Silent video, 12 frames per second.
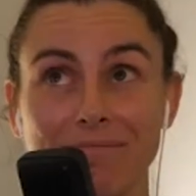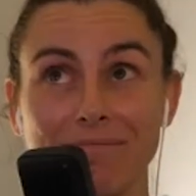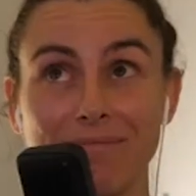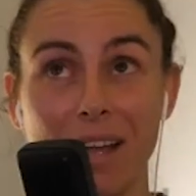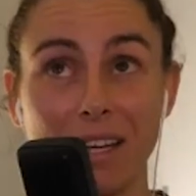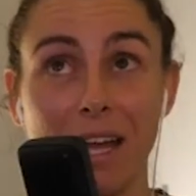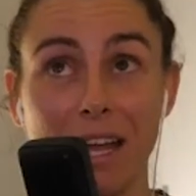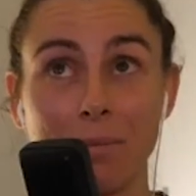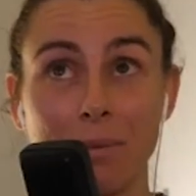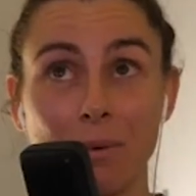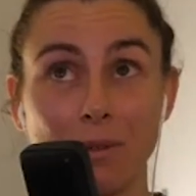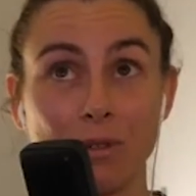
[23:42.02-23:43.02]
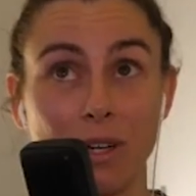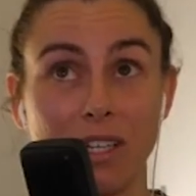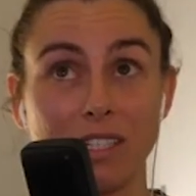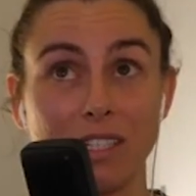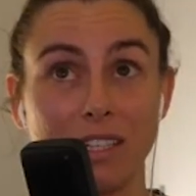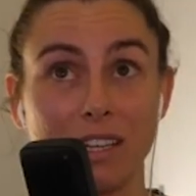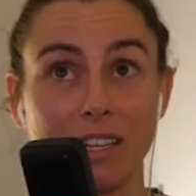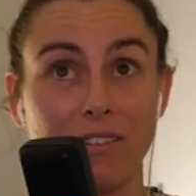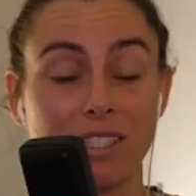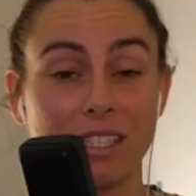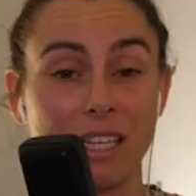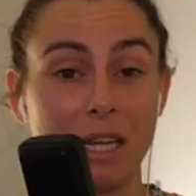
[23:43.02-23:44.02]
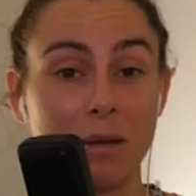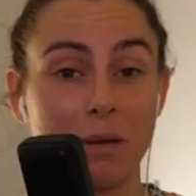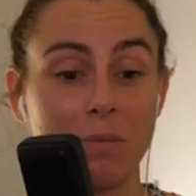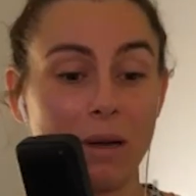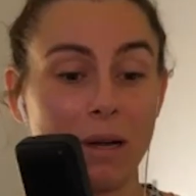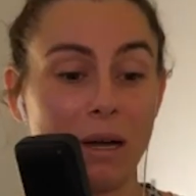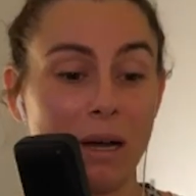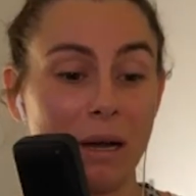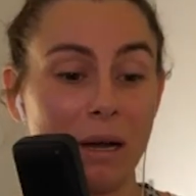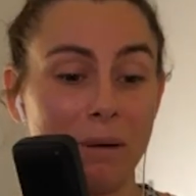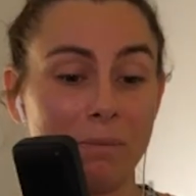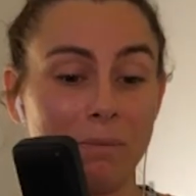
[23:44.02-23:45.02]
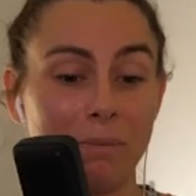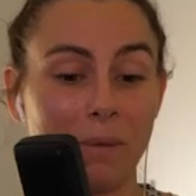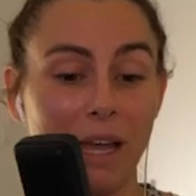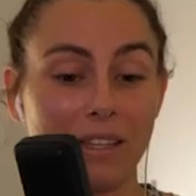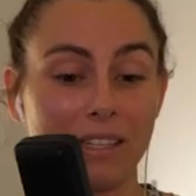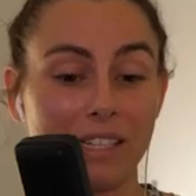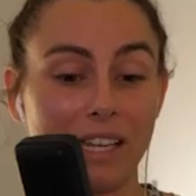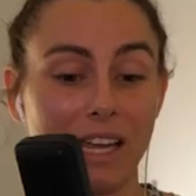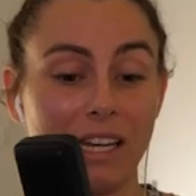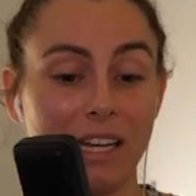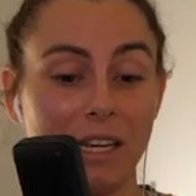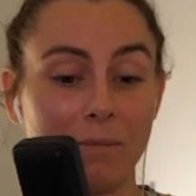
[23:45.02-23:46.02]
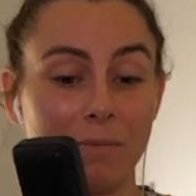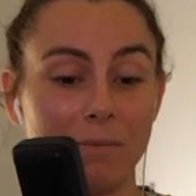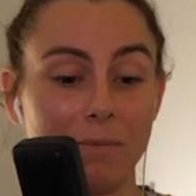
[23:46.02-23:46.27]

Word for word: a nap or tried to have a sleep um, at the stadium